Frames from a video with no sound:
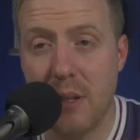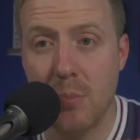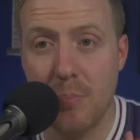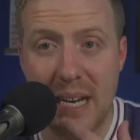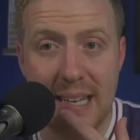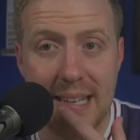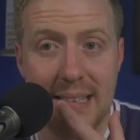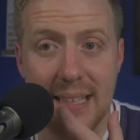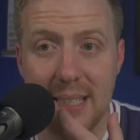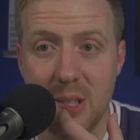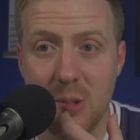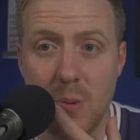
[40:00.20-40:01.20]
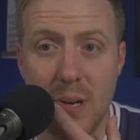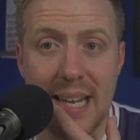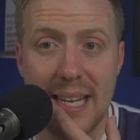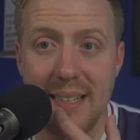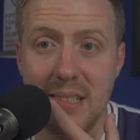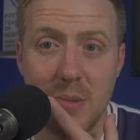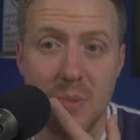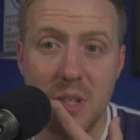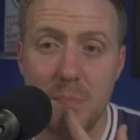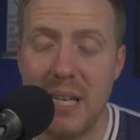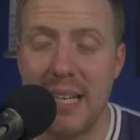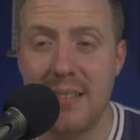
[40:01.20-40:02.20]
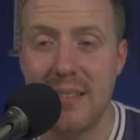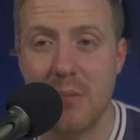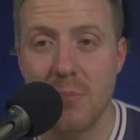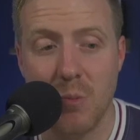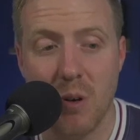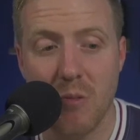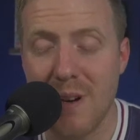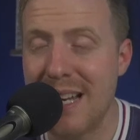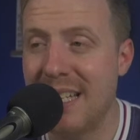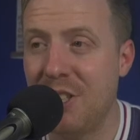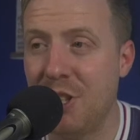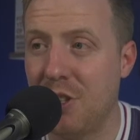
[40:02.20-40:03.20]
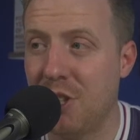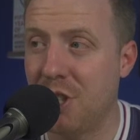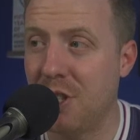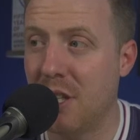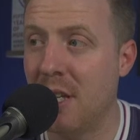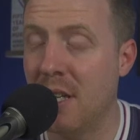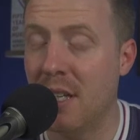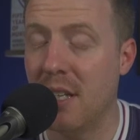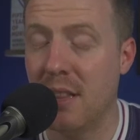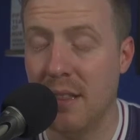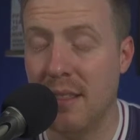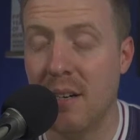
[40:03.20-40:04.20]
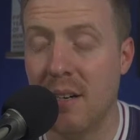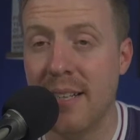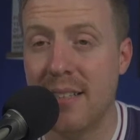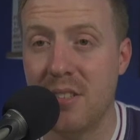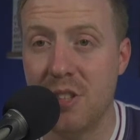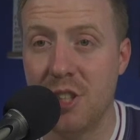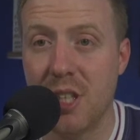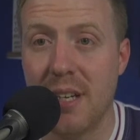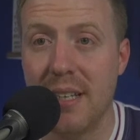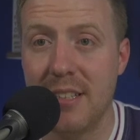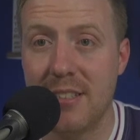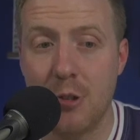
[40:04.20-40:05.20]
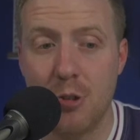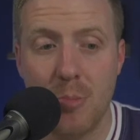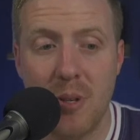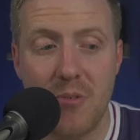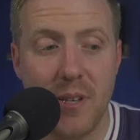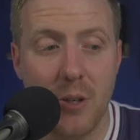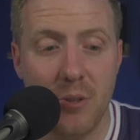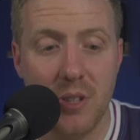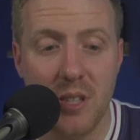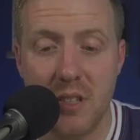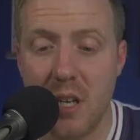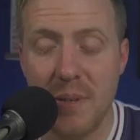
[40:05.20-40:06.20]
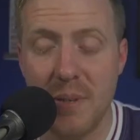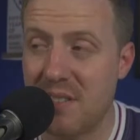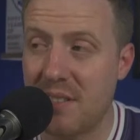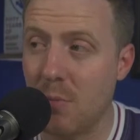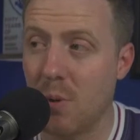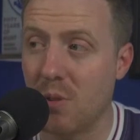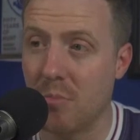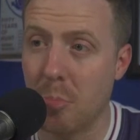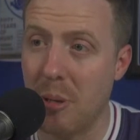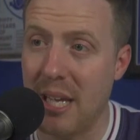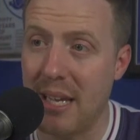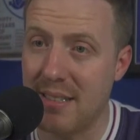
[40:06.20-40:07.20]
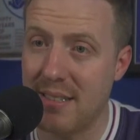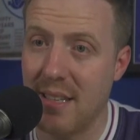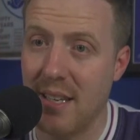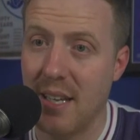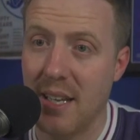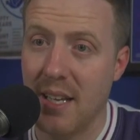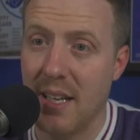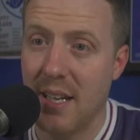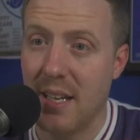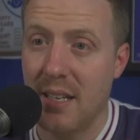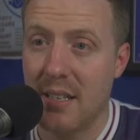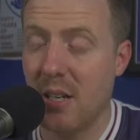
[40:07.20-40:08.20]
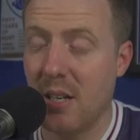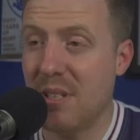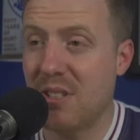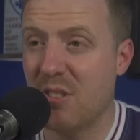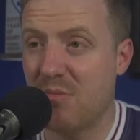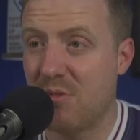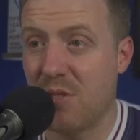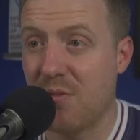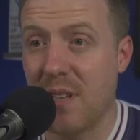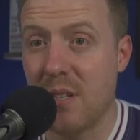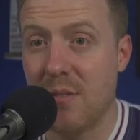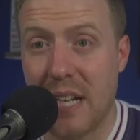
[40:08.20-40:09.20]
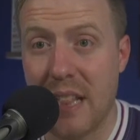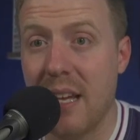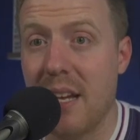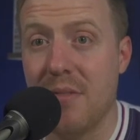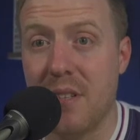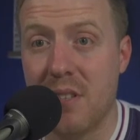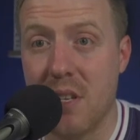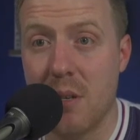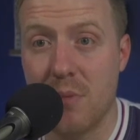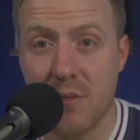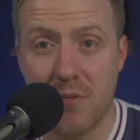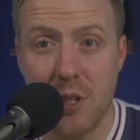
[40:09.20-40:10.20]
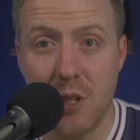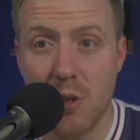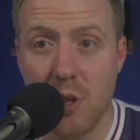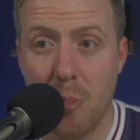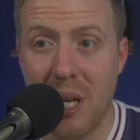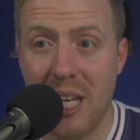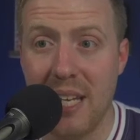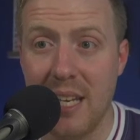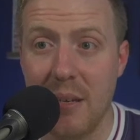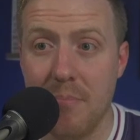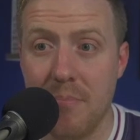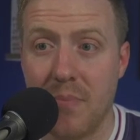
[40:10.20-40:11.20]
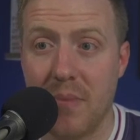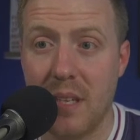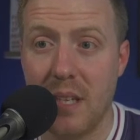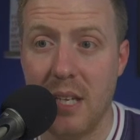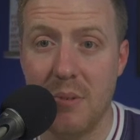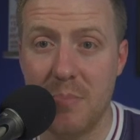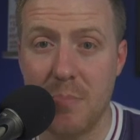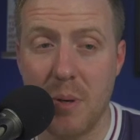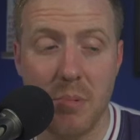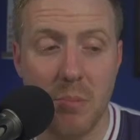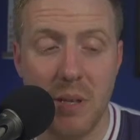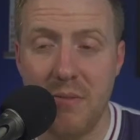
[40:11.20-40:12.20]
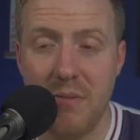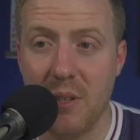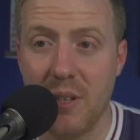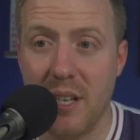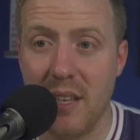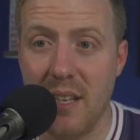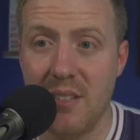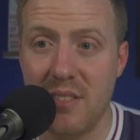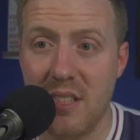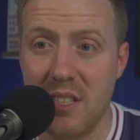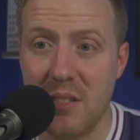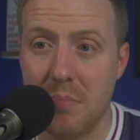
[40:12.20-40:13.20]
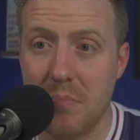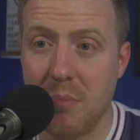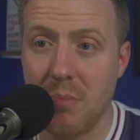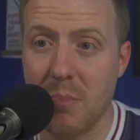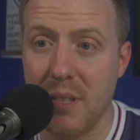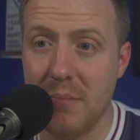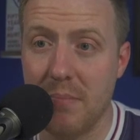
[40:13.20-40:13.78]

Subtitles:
back in the last squad when Henderson was picked and we were really light and shy in central midfield and Gomez still wasn't picked, Gomez has just fell off a cliff in terms of Tuchel picking him. He's probably, if you're looking at this, and he's probably